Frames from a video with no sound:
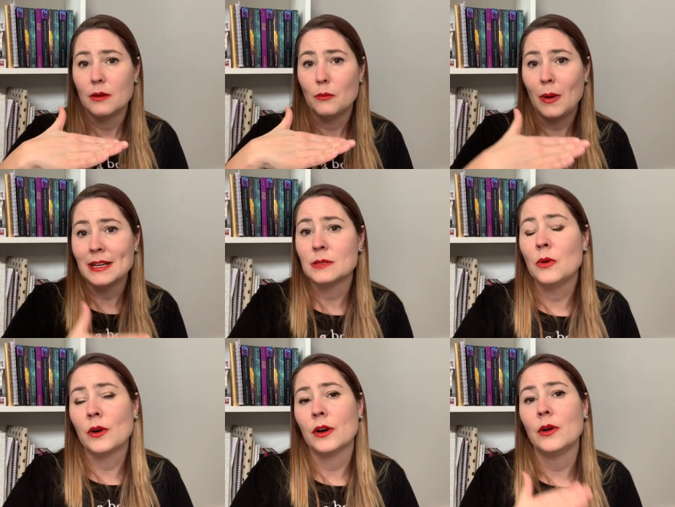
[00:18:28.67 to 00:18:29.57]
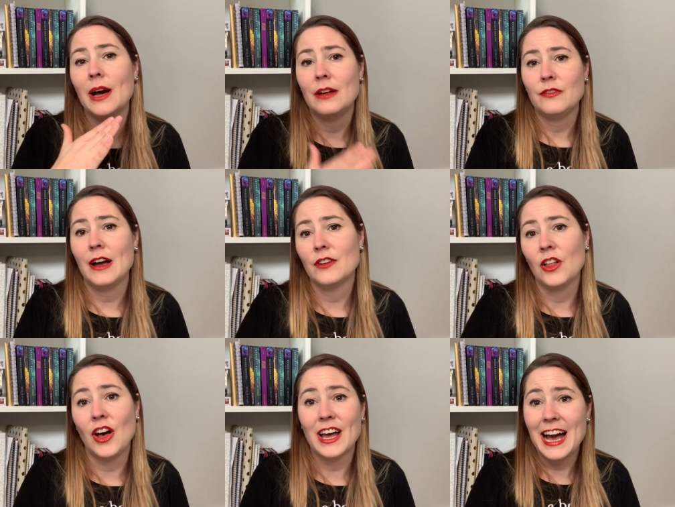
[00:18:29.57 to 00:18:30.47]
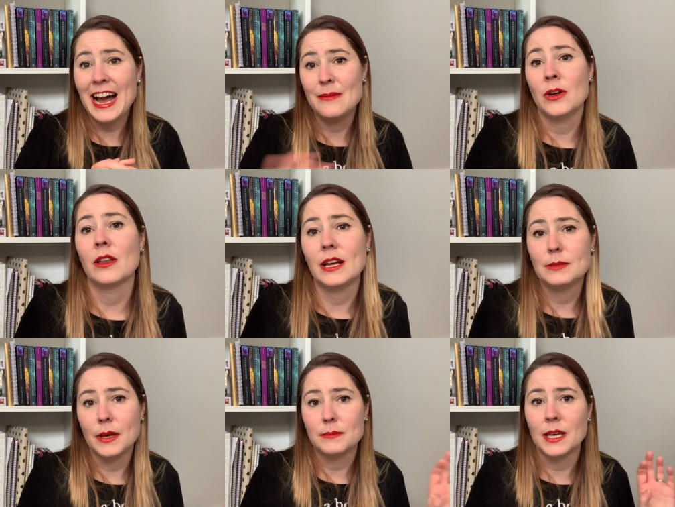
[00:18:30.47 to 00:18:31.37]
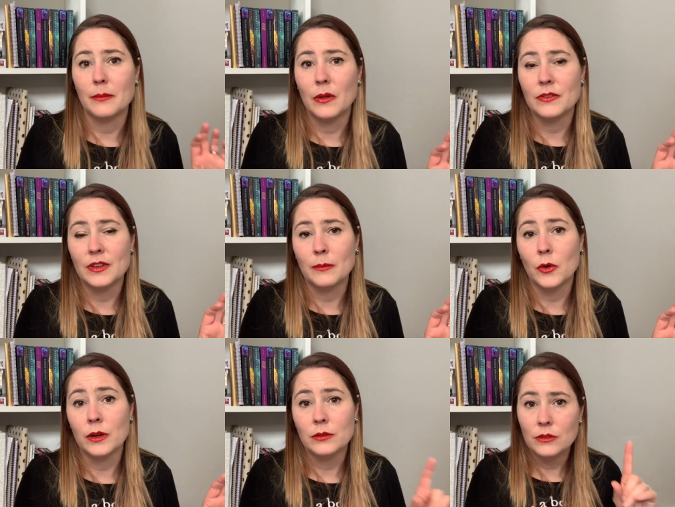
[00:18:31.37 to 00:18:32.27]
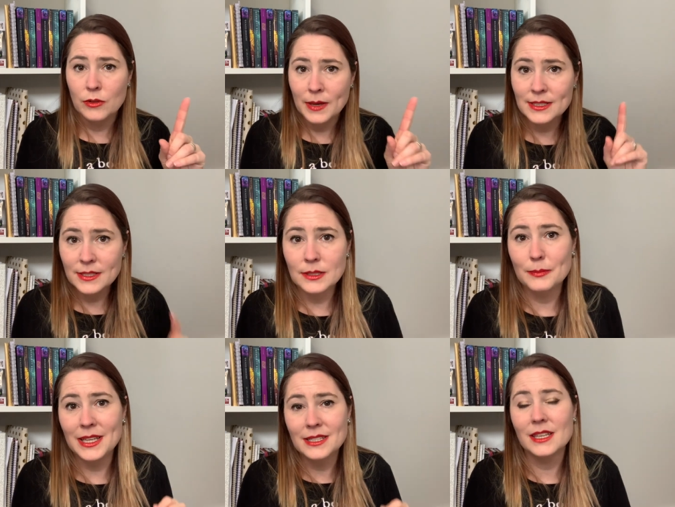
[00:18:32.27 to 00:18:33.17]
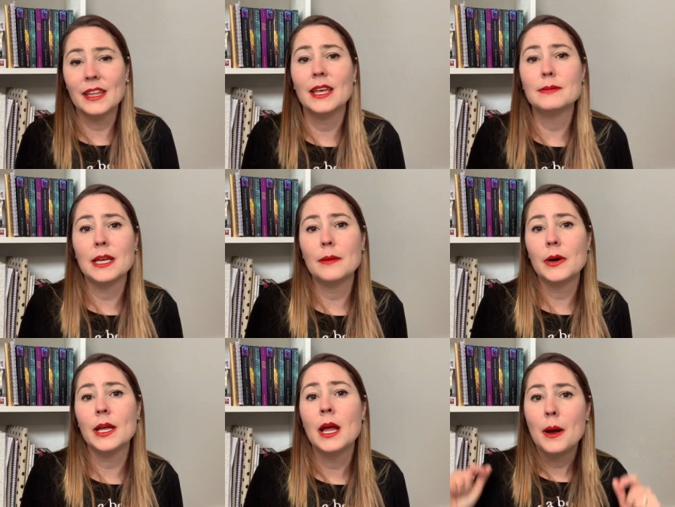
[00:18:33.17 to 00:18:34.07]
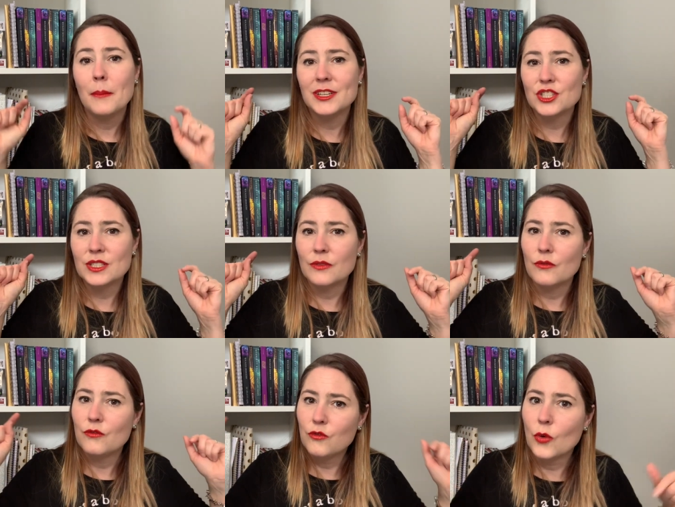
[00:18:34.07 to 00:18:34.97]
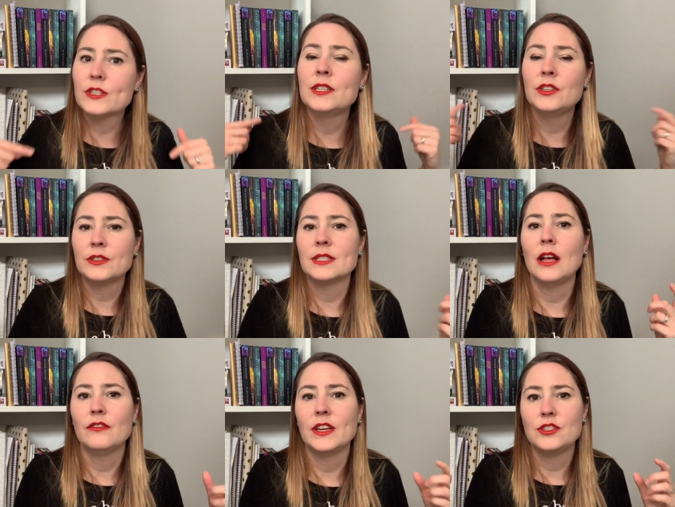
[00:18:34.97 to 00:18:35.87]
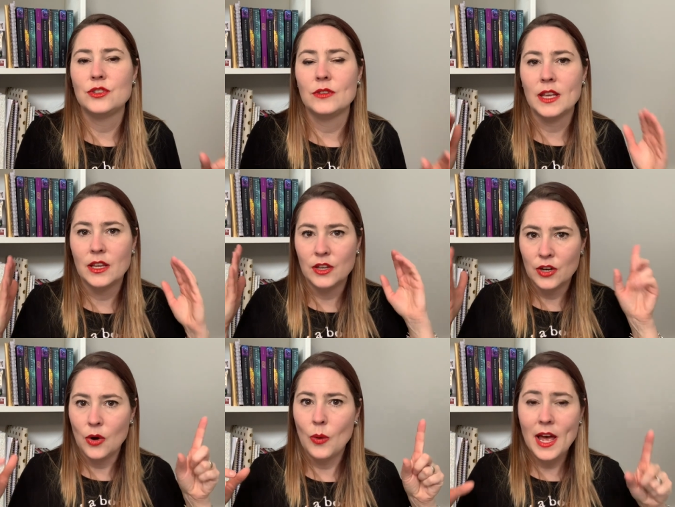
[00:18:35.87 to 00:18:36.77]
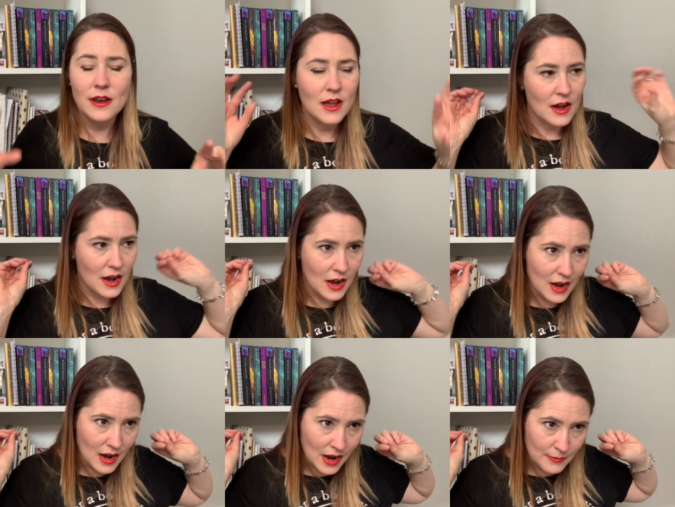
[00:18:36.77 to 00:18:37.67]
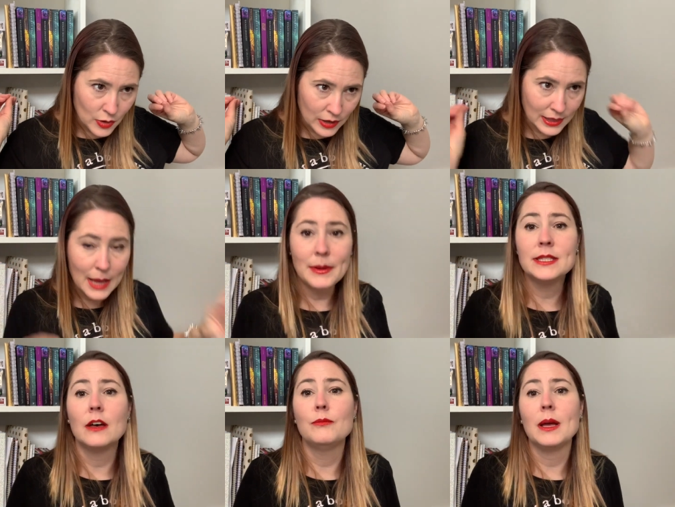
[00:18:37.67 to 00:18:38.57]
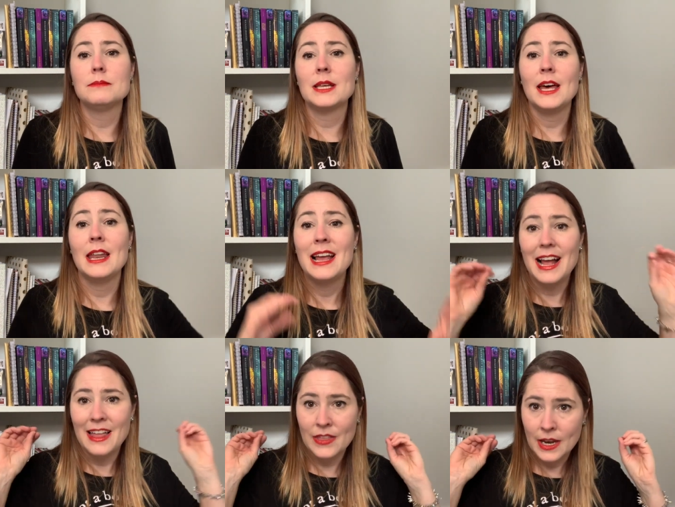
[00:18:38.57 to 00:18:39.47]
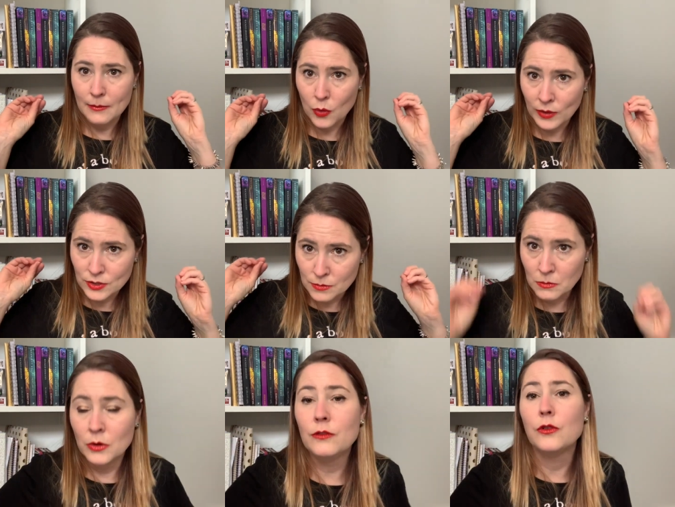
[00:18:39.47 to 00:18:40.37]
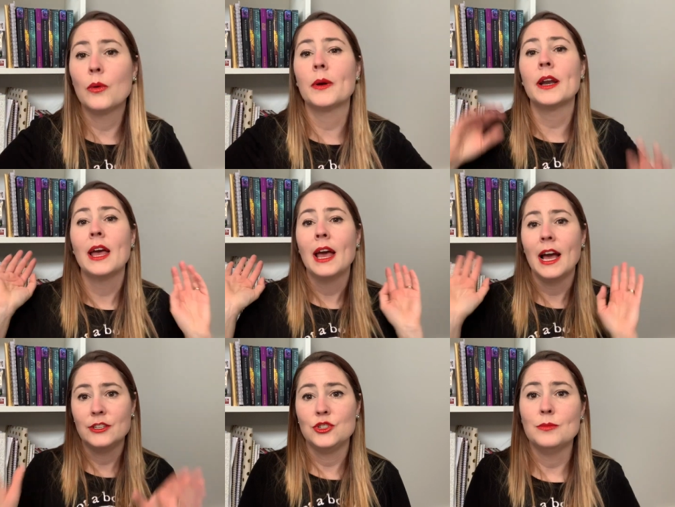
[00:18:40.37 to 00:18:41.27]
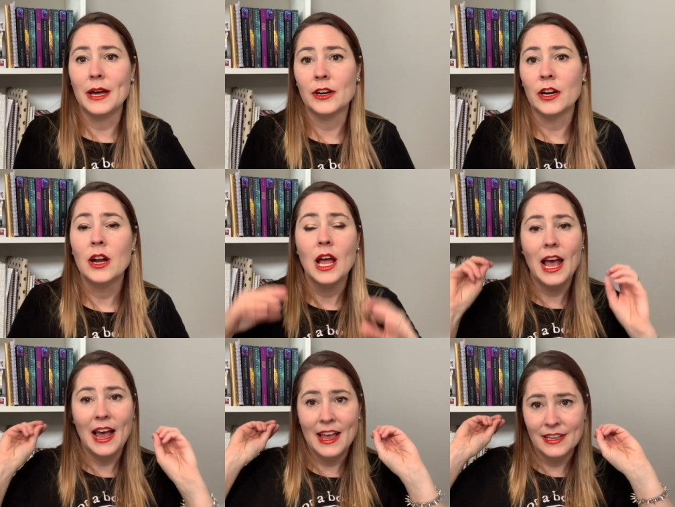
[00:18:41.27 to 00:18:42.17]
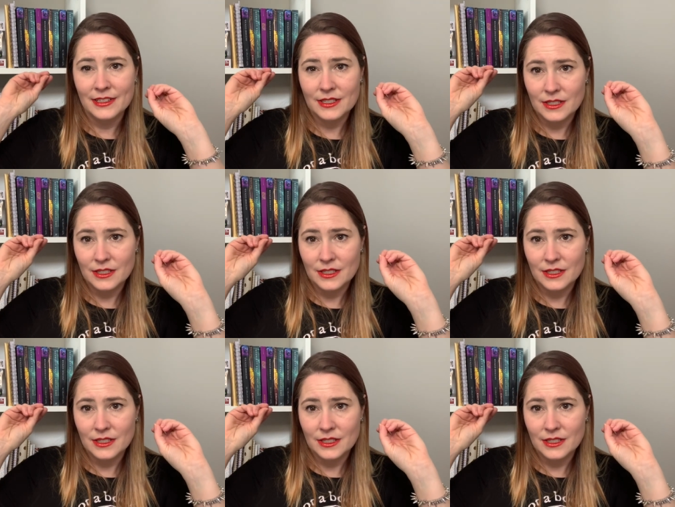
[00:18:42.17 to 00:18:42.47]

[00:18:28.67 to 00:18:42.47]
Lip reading: by tomorrow at 5 o'clock, I'm not allowed to be upset about this anymore. You may still be slightly upset about it, but just forcing yourself into the, I'm going to let myself be upset, and then I'm going to move forward and do better and